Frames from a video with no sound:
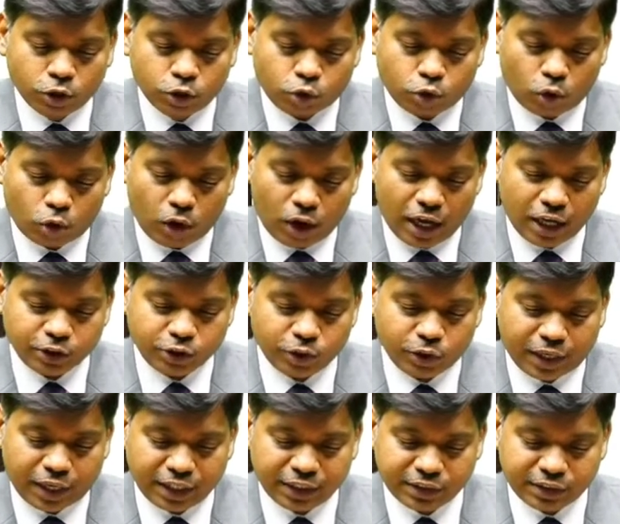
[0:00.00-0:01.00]
So as
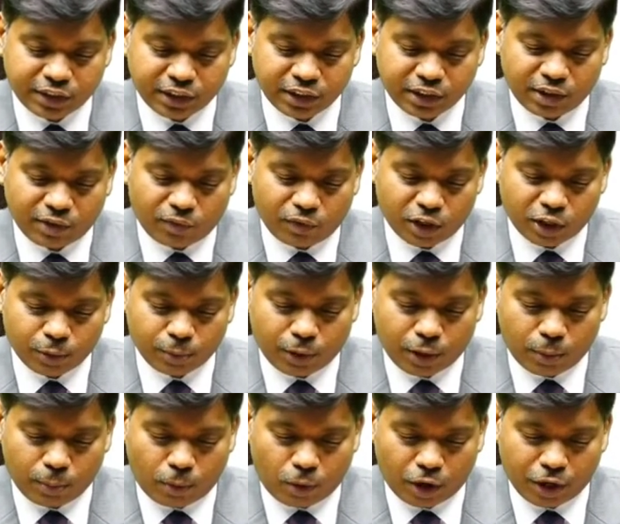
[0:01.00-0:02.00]
you can see, the
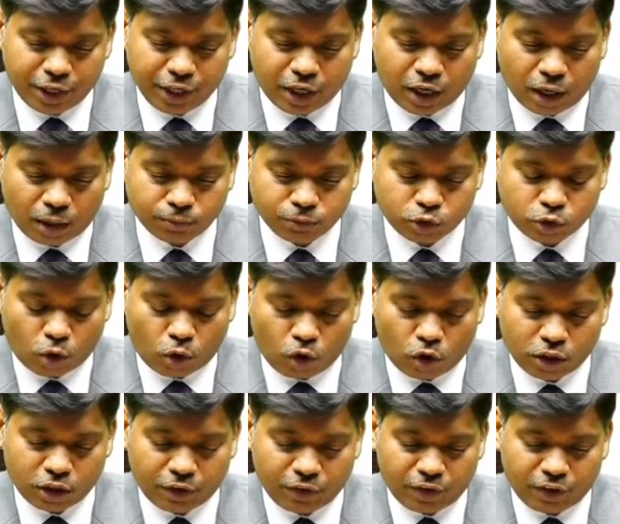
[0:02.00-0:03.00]
vertebral body comes
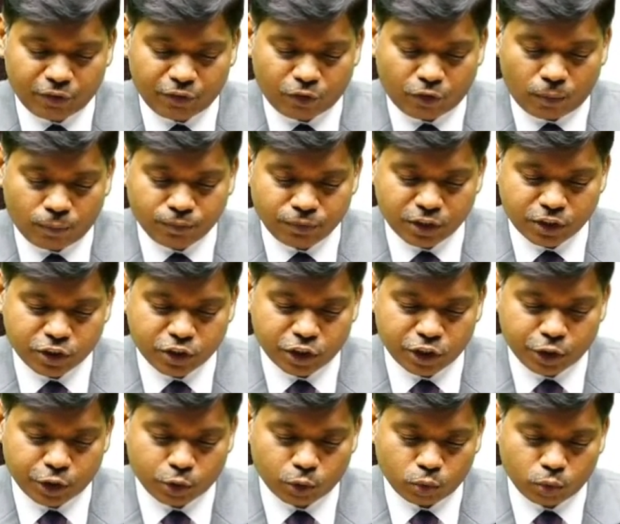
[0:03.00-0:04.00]
all the way from the
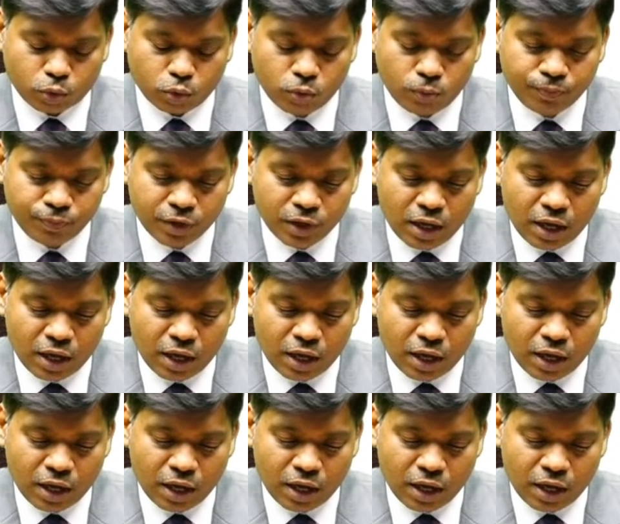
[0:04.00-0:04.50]
C2.